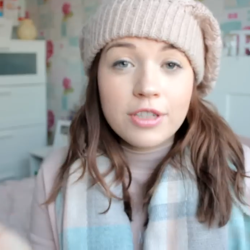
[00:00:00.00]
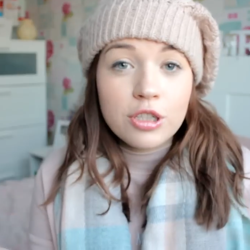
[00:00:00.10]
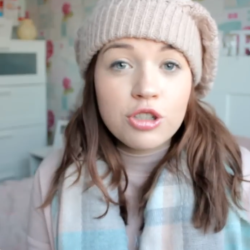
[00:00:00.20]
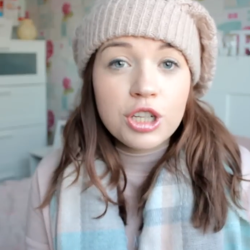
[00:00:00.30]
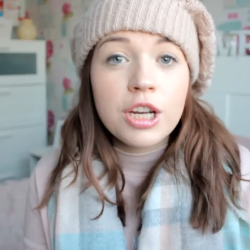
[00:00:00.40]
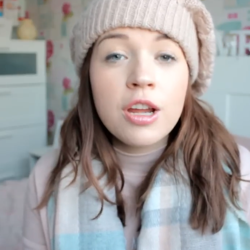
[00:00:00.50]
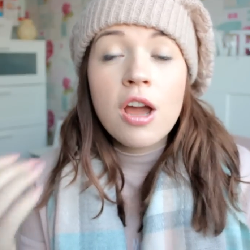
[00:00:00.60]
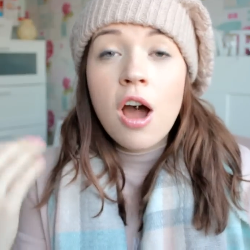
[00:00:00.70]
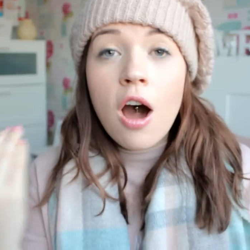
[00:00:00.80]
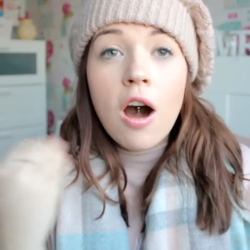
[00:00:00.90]
children.
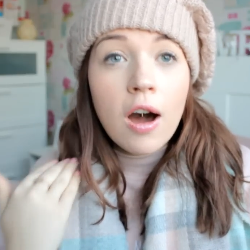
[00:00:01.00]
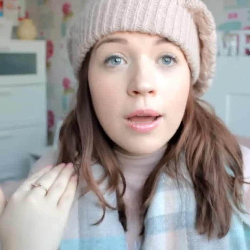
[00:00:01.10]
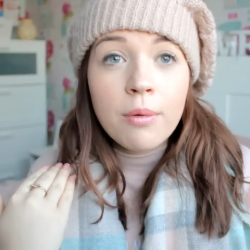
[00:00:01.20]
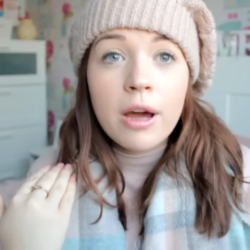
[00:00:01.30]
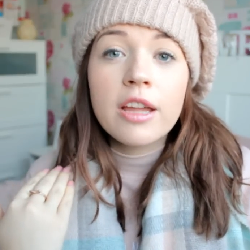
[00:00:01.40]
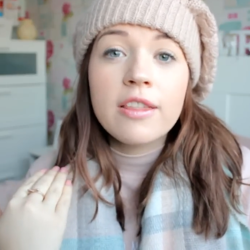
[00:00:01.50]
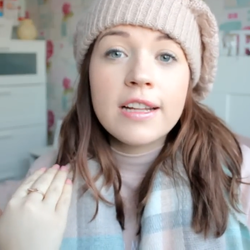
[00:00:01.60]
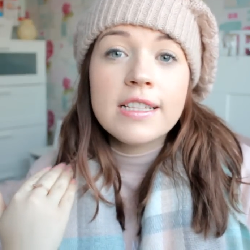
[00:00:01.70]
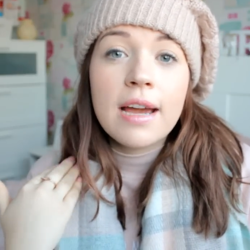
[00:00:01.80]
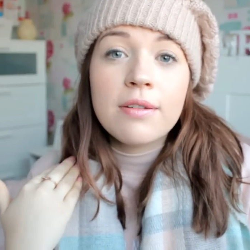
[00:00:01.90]
I work
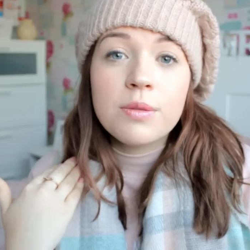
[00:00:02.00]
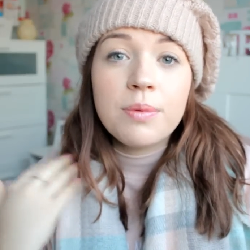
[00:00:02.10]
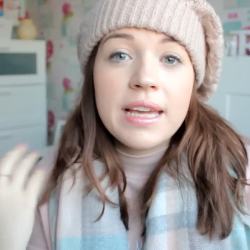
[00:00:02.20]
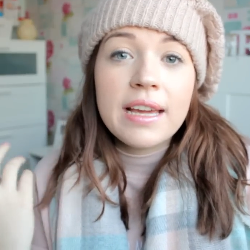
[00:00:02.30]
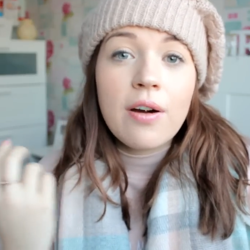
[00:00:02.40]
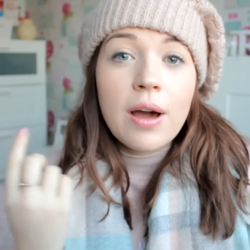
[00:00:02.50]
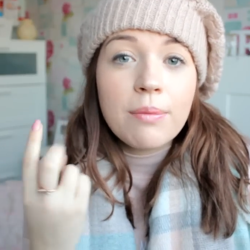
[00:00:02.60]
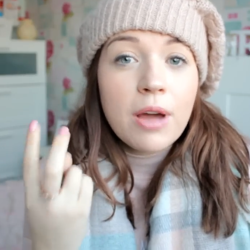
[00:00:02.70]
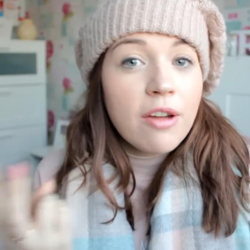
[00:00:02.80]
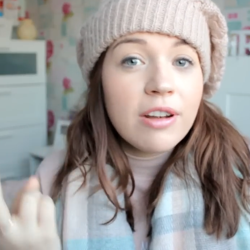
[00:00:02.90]
30 hours a week,
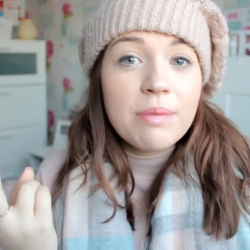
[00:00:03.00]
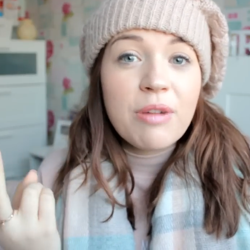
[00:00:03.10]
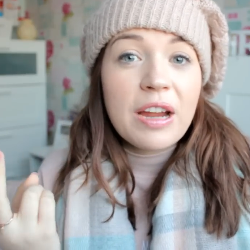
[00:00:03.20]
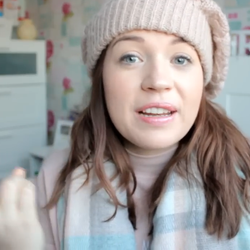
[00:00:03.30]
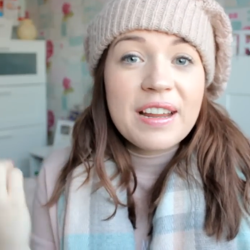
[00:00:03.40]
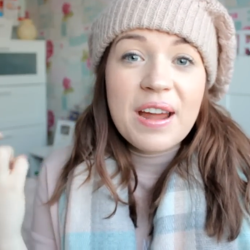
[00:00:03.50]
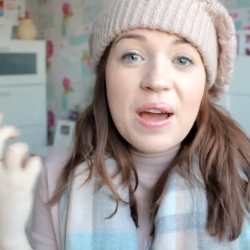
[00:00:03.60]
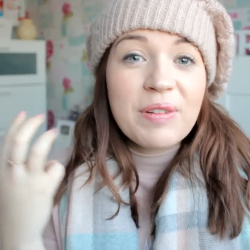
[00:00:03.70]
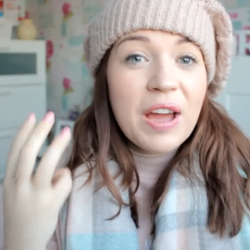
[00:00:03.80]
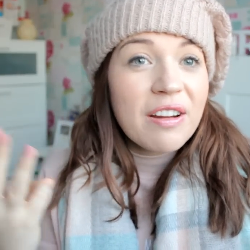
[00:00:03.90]
I'm currently pregnant,
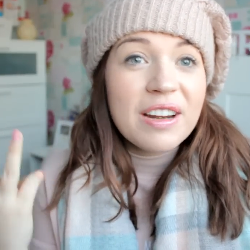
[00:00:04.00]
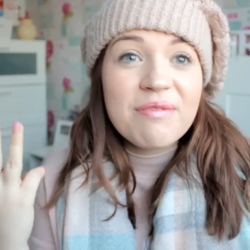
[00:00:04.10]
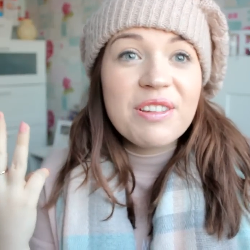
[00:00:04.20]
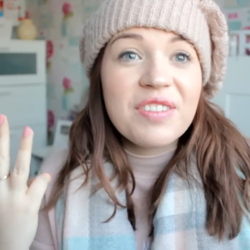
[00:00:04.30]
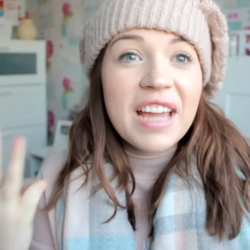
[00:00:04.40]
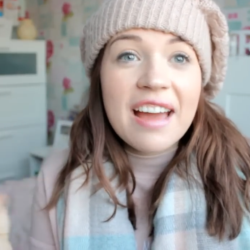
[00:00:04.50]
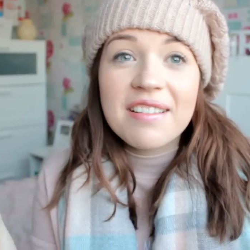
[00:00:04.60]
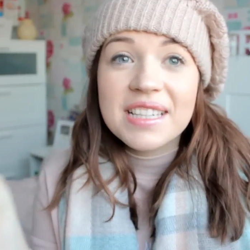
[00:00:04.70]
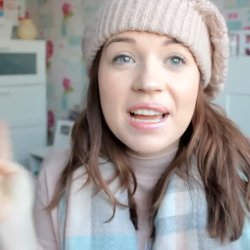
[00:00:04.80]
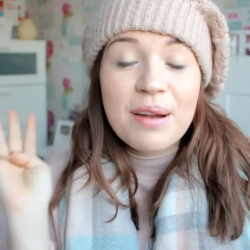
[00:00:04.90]
I'm currently moving
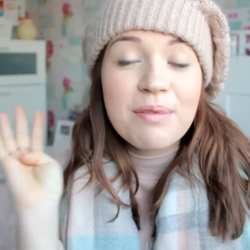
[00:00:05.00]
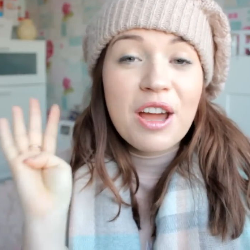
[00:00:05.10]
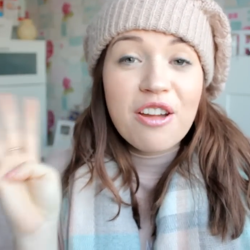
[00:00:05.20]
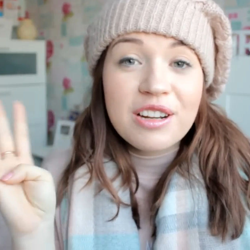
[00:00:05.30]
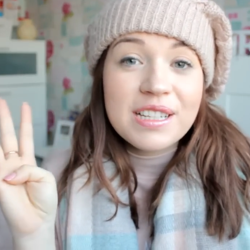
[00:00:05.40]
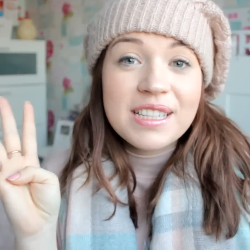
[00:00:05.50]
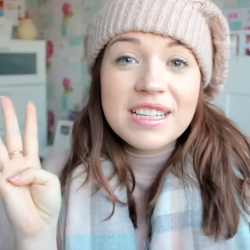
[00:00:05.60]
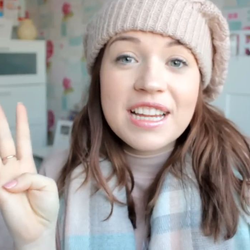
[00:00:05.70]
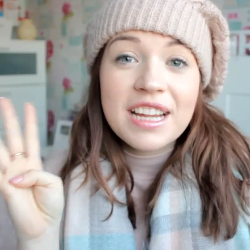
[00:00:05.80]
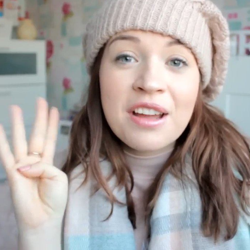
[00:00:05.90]
house, and I'm currently
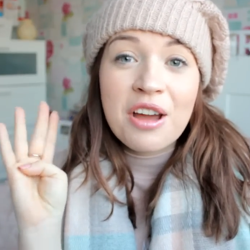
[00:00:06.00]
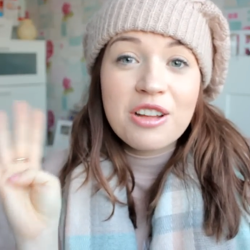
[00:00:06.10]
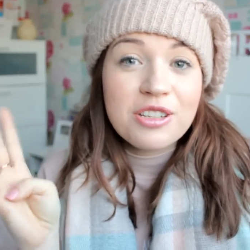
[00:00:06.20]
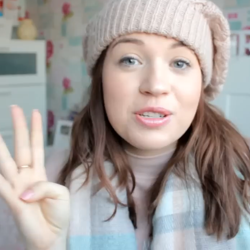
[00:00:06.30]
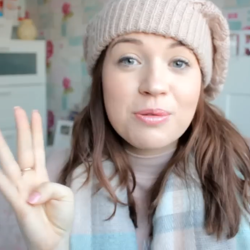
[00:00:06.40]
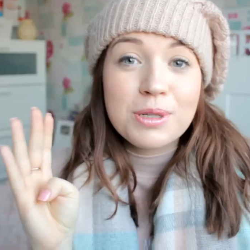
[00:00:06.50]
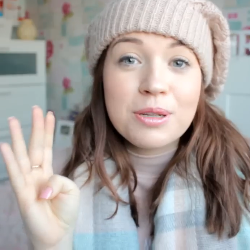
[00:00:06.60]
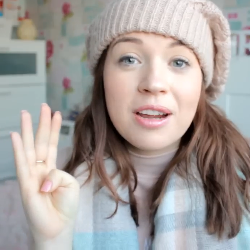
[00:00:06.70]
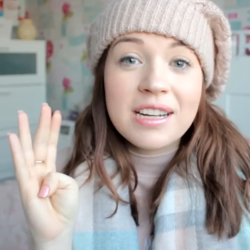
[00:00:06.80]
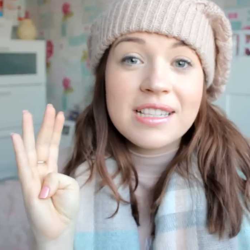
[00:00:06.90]
studying
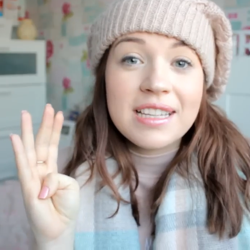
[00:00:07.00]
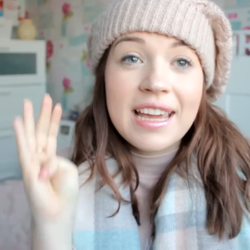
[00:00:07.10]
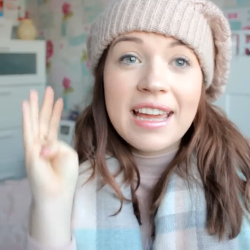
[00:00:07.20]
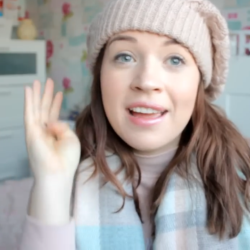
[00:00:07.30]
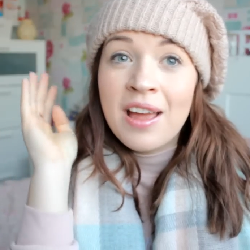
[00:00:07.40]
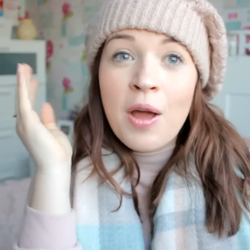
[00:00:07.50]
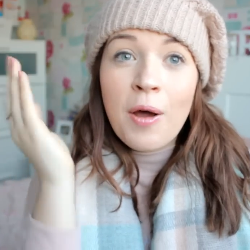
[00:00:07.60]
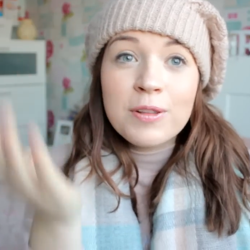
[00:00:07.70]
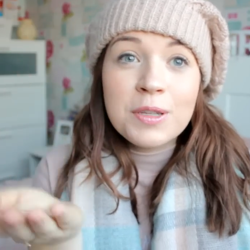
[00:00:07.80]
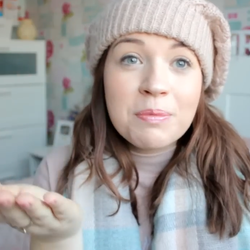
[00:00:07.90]
120 credits a year
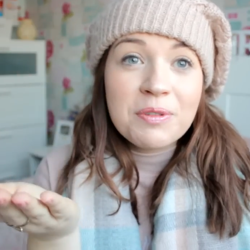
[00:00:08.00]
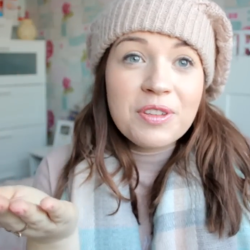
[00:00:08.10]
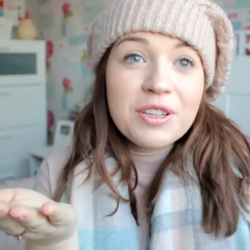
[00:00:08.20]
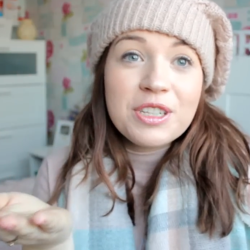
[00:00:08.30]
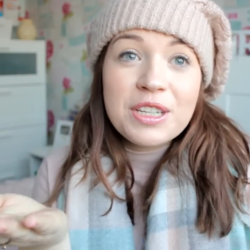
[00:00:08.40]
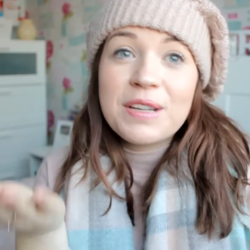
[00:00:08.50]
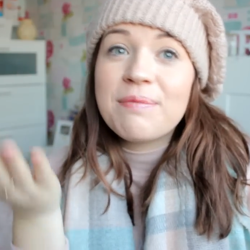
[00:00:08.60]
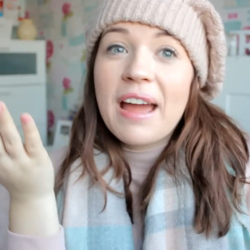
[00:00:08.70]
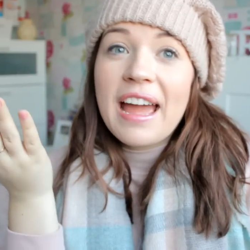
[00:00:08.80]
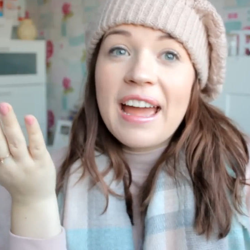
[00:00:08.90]
on top of
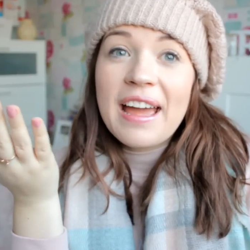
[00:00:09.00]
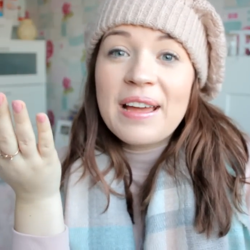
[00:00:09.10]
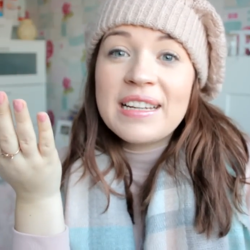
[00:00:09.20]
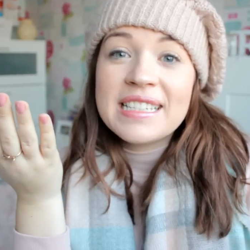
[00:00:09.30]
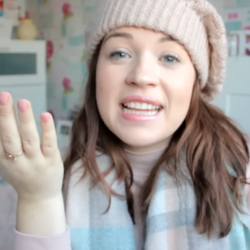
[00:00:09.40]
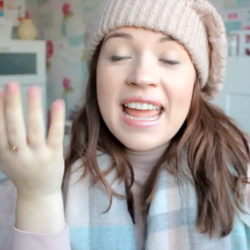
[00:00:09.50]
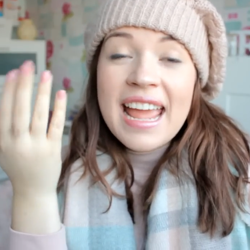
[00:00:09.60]
YouTube. And